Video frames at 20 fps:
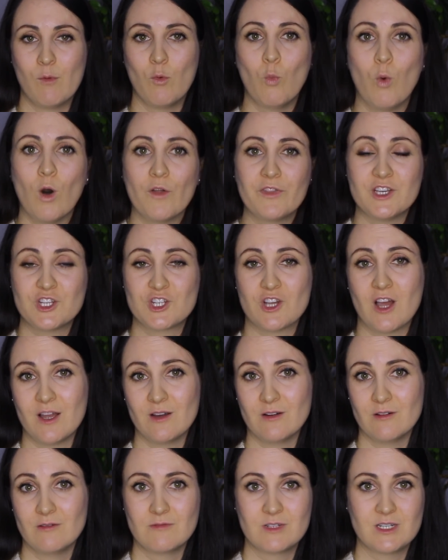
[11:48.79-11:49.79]
what their
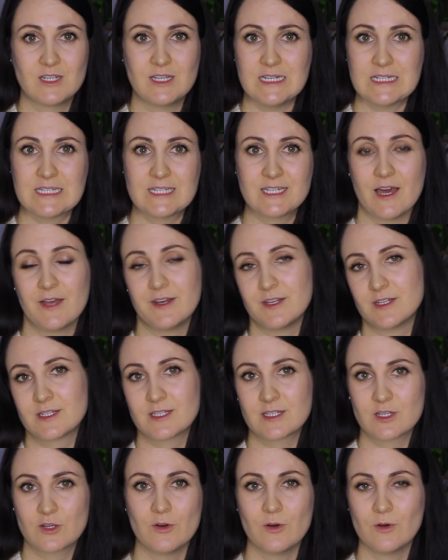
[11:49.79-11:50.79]
child gets done in
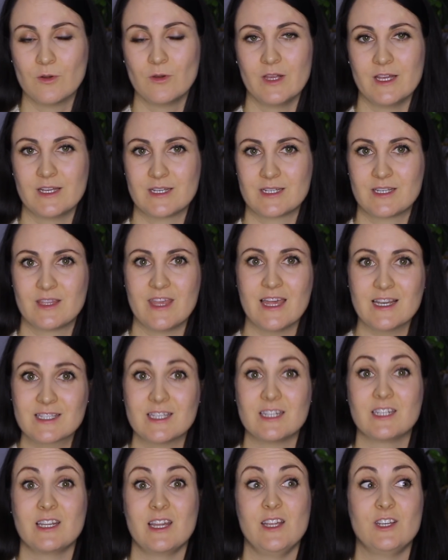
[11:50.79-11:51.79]
school. That's
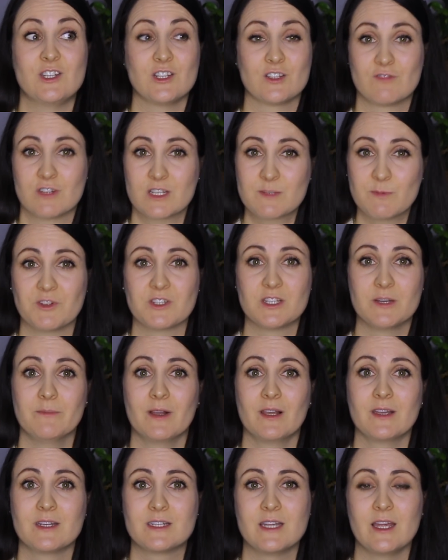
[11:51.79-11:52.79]
the teacher's
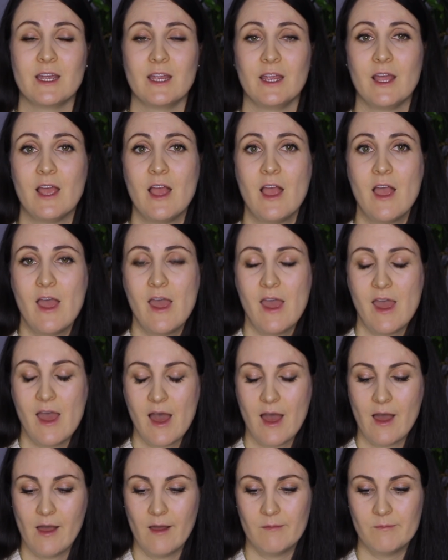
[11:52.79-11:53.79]
responsibility.
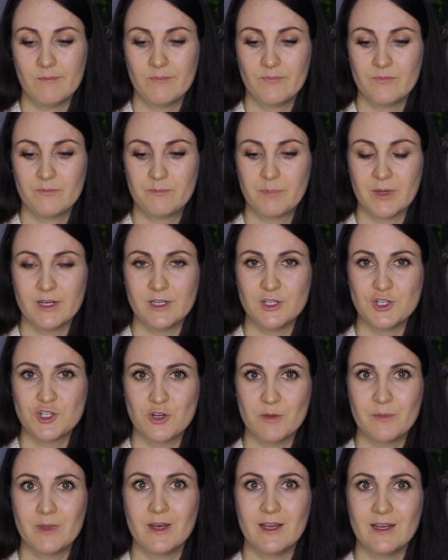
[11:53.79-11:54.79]
But in
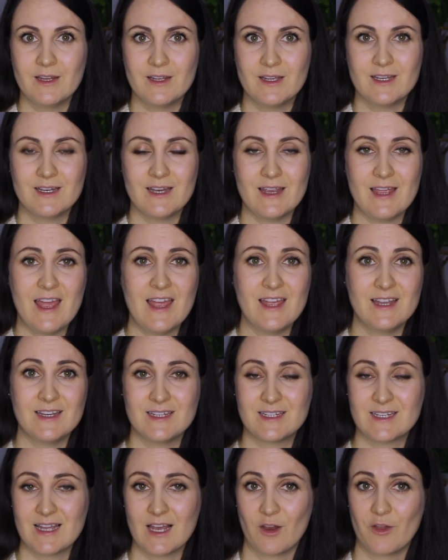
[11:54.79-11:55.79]
Germany, it
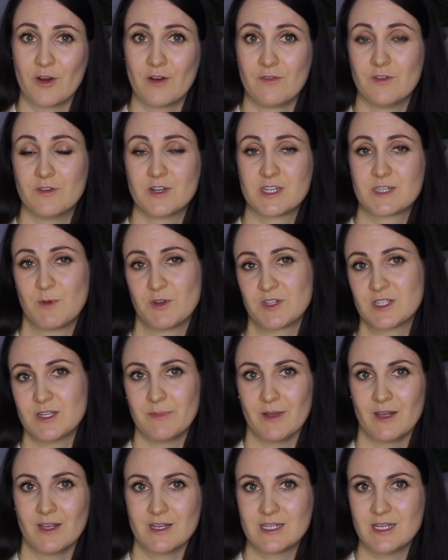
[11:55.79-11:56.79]
has a lot of the
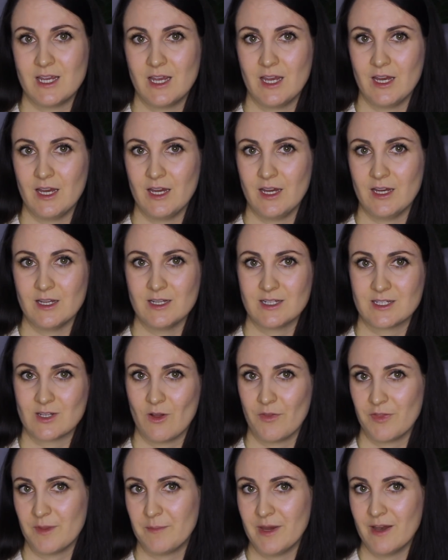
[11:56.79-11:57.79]
responsibility is
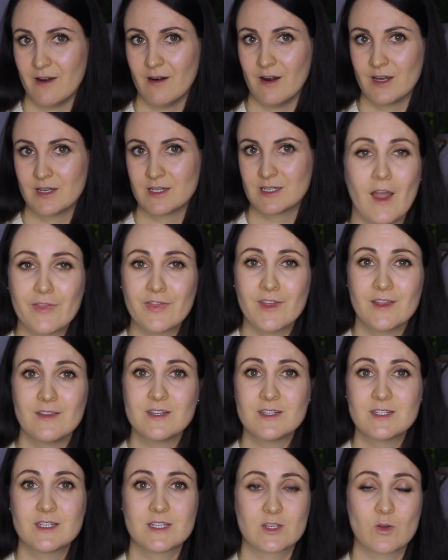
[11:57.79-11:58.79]
on the parent. I think
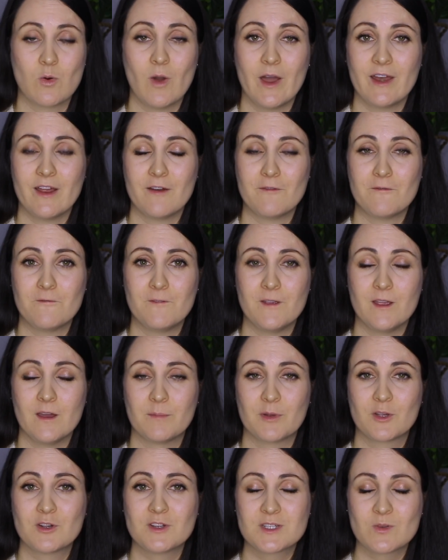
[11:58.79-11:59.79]
this is quite unfair,
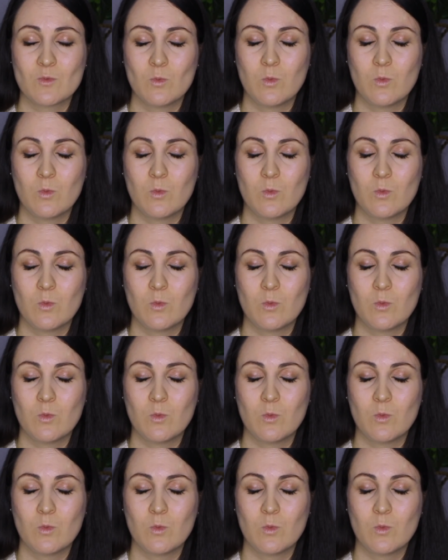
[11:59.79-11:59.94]
because